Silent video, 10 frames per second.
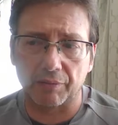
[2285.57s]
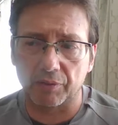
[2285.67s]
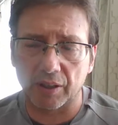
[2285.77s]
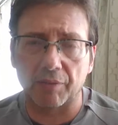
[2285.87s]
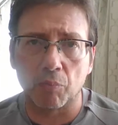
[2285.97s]

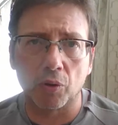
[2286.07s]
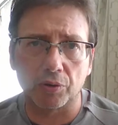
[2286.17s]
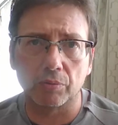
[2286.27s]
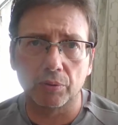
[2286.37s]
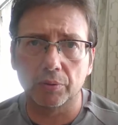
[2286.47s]
you have more
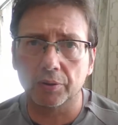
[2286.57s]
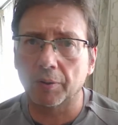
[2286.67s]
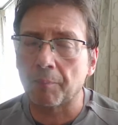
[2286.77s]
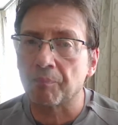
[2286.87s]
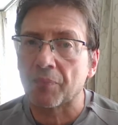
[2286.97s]
to lose.
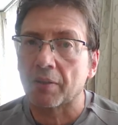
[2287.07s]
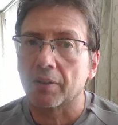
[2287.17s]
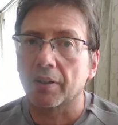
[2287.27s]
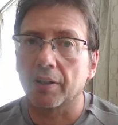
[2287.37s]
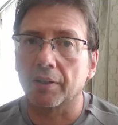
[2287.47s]

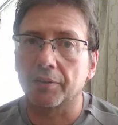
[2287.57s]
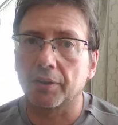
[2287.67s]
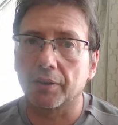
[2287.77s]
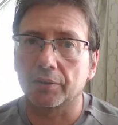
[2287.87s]
And